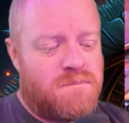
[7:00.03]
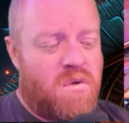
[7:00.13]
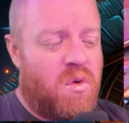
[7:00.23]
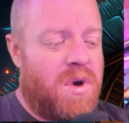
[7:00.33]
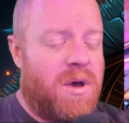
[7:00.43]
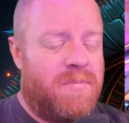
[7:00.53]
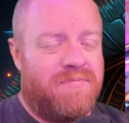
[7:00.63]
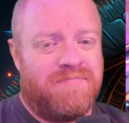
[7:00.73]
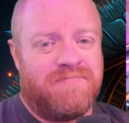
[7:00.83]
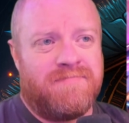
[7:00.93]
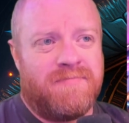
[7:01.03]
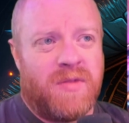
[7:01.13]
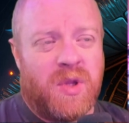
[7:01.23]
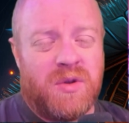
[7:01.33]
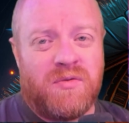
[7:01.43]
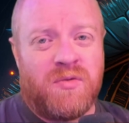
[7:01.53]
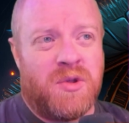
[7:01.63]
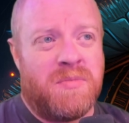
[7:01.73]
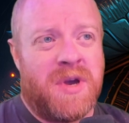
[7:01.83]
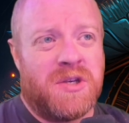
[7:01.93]
Well,
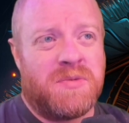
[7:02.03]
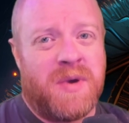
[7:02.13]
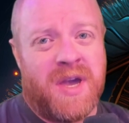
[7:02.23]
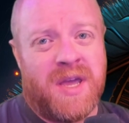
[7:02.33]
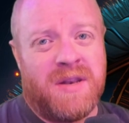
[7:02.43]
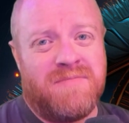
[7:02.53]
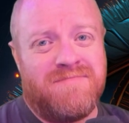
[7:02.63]
for the mousepad,